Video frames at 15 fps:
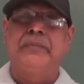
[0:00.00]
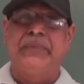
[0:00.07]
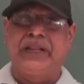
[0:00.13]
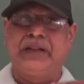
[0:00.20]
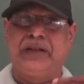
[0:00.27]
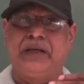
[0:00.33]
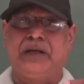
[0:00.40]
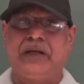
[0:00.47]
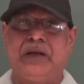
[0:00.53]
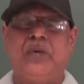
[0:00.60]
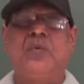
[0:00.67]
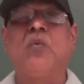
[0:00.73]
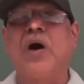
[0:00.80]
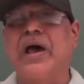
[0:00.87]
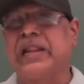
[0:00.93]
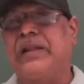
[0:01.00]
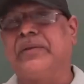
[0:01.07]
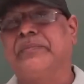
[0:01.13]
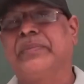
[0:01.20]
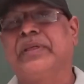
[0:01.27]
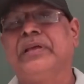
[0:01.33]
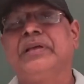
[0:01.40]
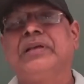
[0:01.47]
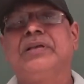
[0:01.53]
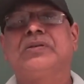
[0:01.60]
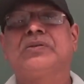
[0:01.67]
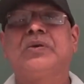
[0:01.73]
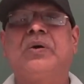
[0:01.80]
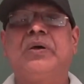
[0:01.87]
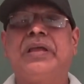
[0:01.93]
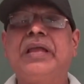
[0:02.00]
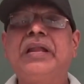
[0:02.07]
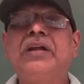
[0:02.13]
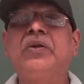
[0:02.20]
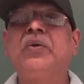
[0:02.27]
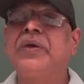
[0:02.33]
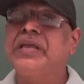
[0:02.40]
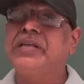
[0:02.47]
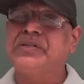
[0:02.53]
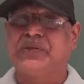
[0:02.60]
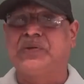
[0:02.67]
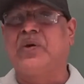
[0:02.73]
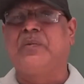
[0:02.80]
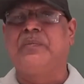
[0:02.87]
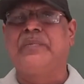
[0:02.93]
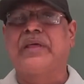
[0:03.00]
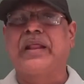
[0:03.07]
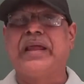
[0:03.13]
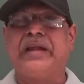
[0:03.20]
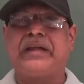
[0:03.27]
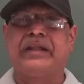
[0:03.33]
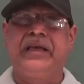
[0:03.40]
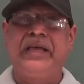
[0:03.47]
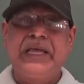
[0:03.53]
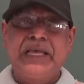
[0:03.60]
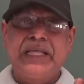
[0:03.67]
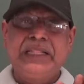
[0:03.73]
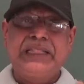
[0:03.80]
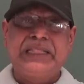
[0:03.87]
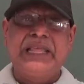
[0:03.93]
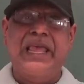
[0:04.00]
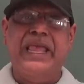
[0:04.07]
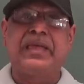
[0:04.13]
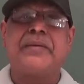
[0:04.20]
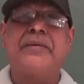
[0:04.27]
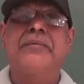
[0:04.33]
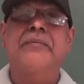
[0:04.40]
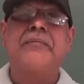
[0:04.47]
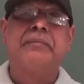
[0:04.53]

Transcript: in volume. So in doing so, right, they